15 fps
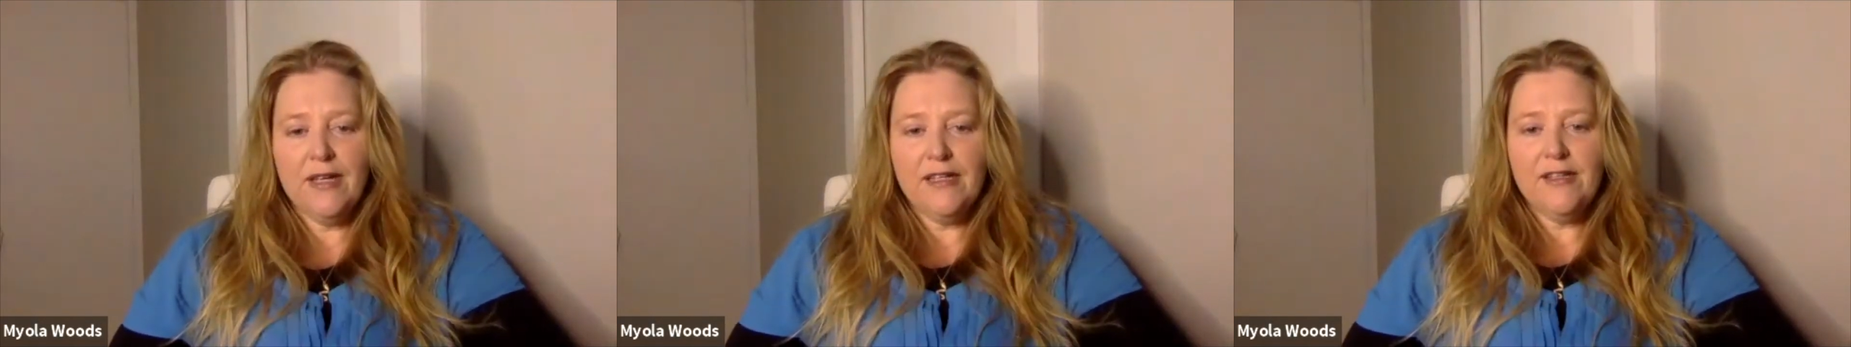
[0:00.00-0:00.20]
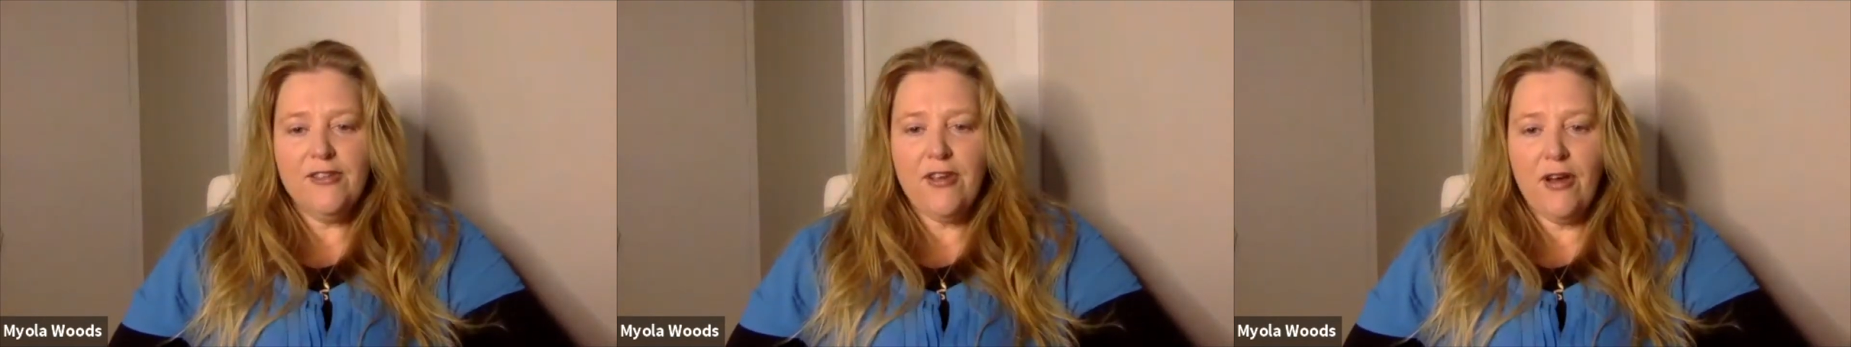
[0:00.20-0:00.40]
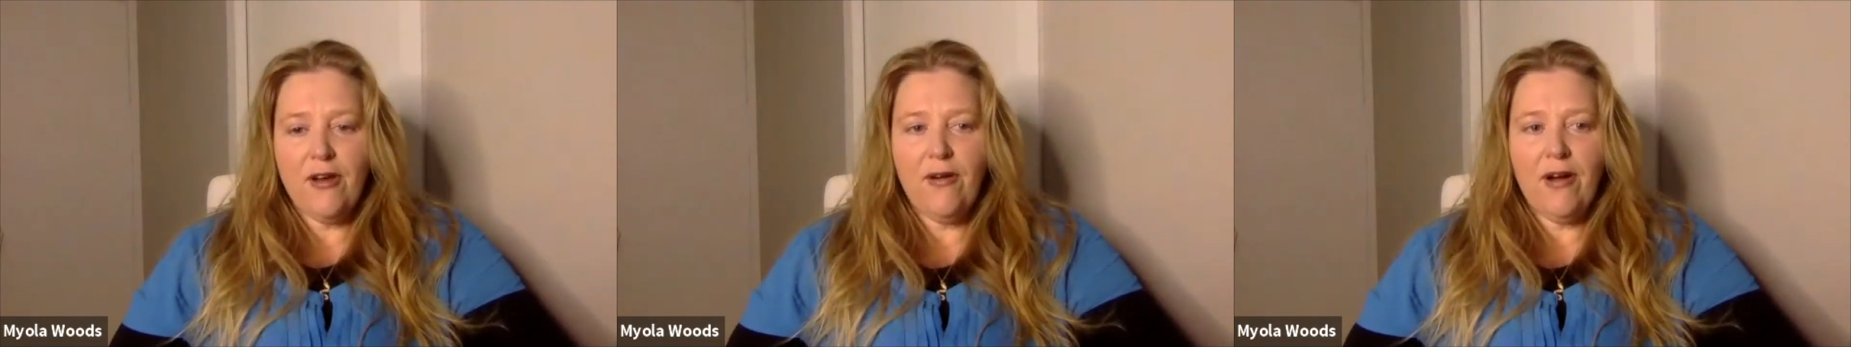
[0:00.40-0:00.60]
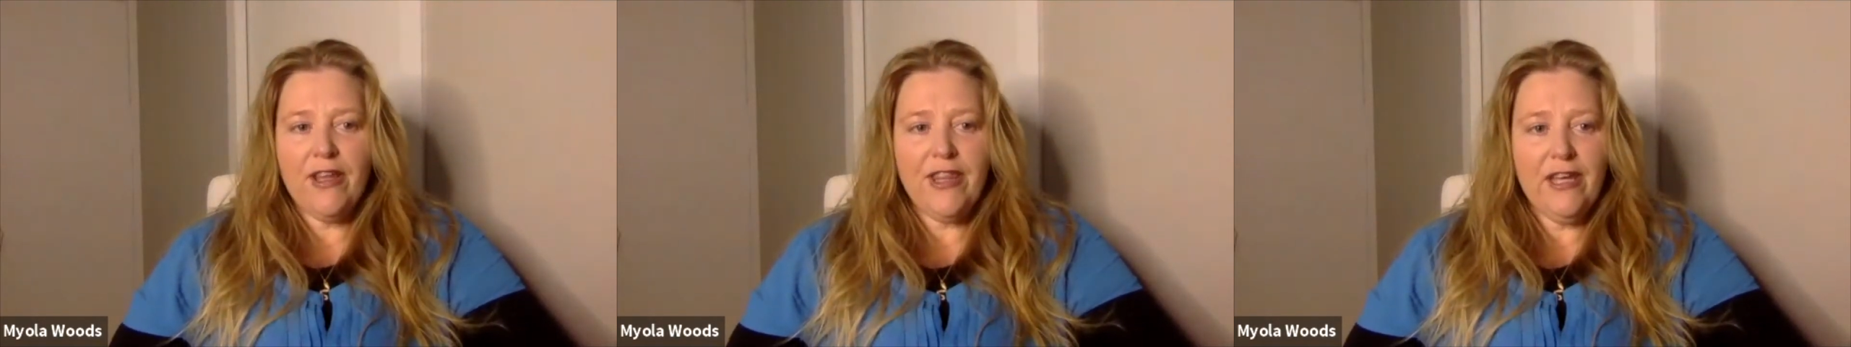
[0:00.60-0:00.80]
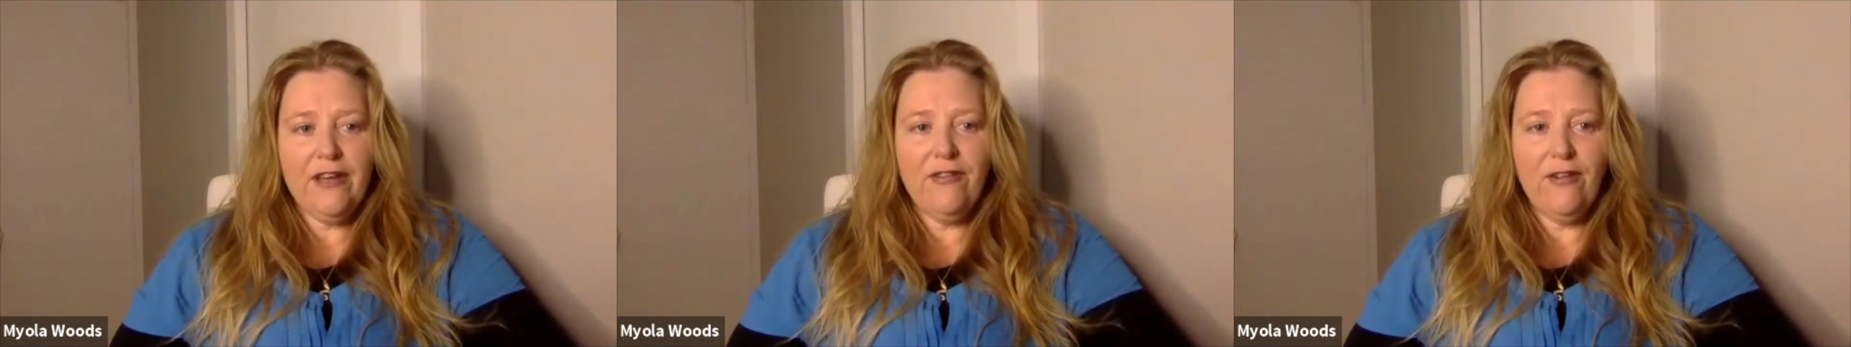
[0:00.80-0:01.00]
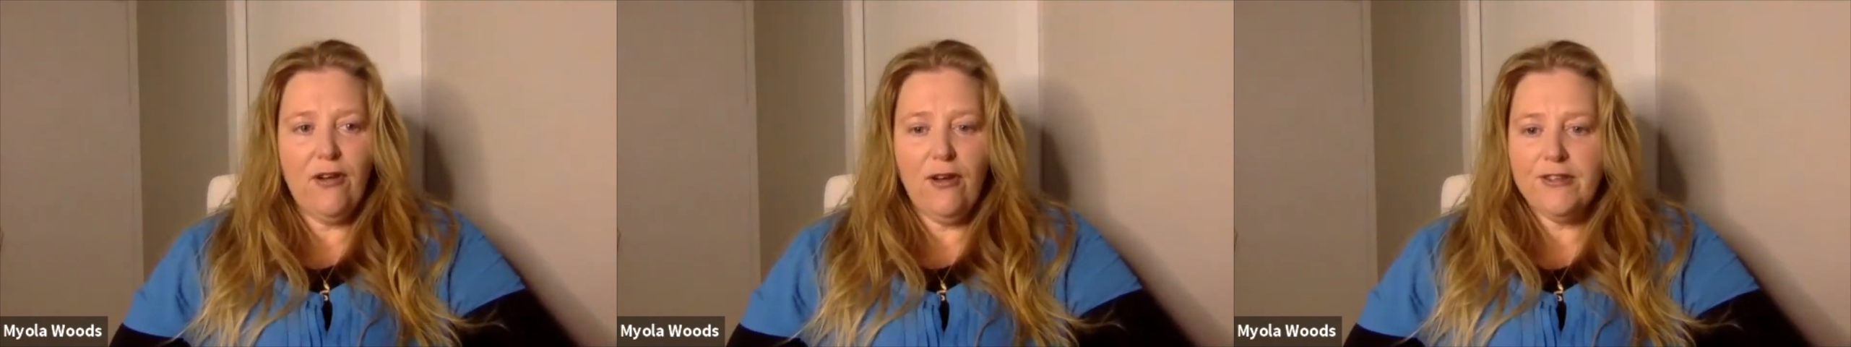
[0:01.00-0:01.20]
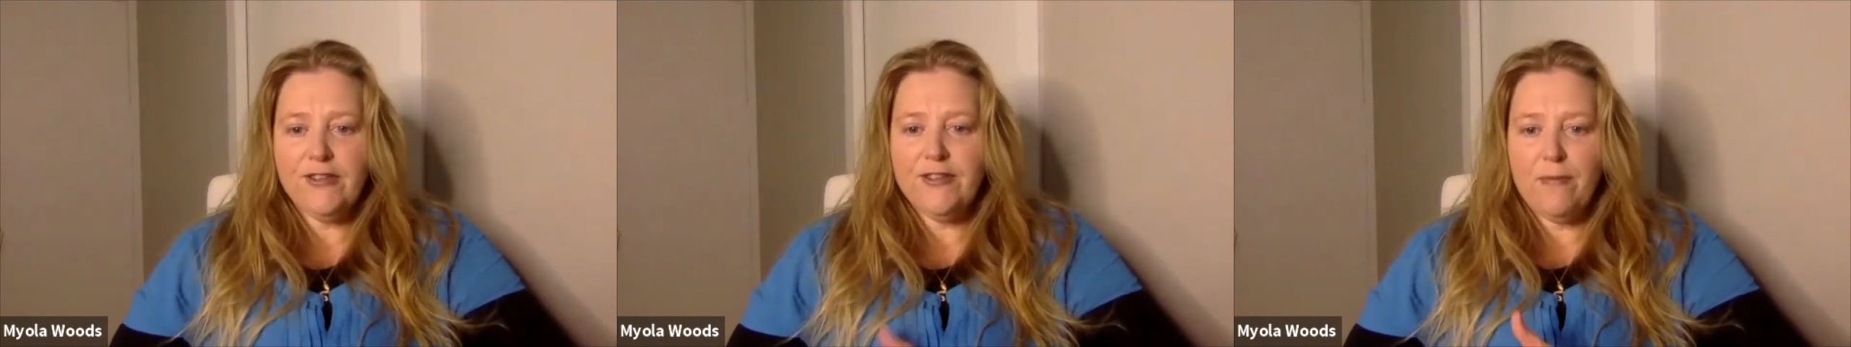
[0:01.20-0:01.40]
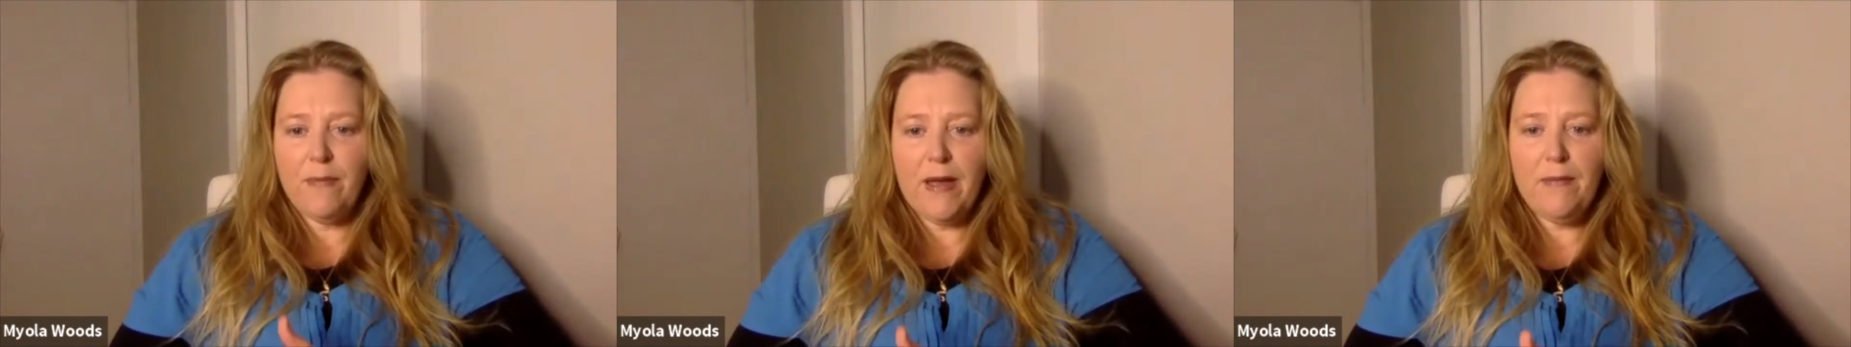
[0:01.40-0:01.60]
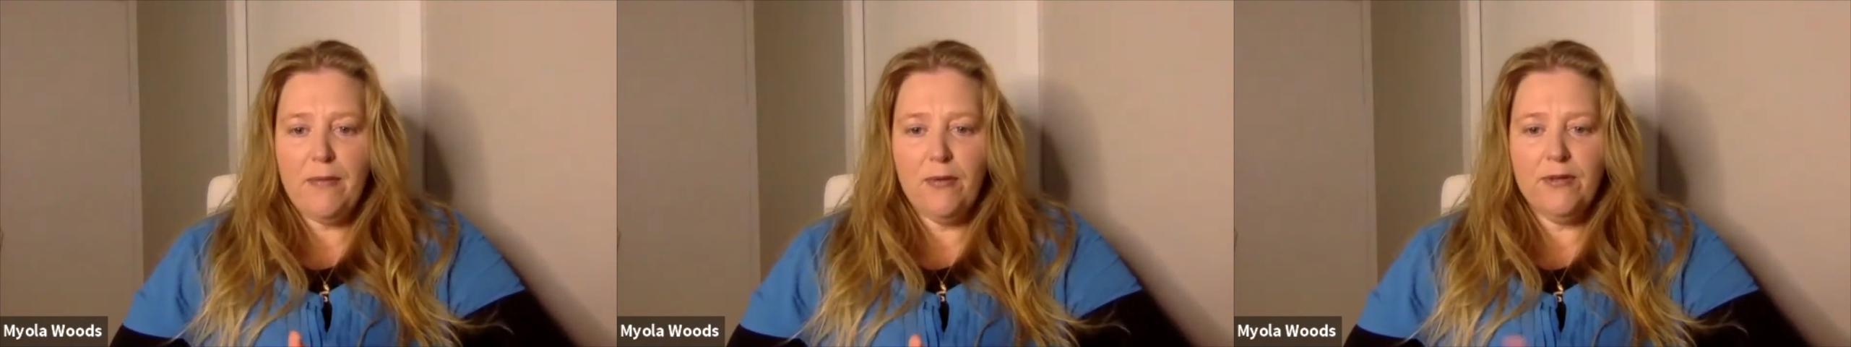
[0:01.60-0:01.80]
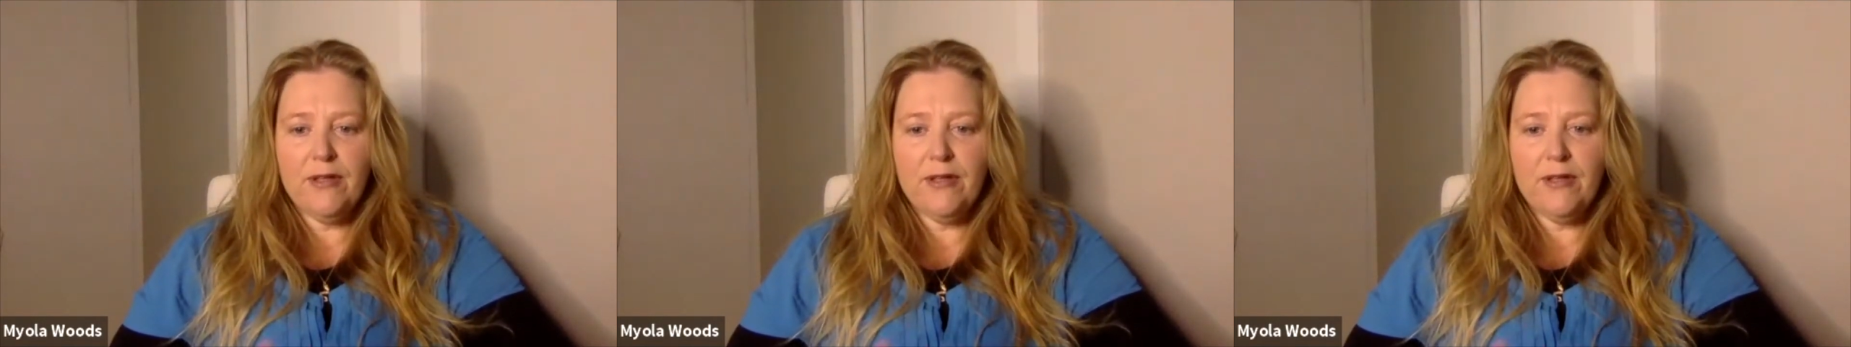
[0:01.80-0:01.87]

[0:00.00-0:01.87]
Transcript: So I think for lots of people,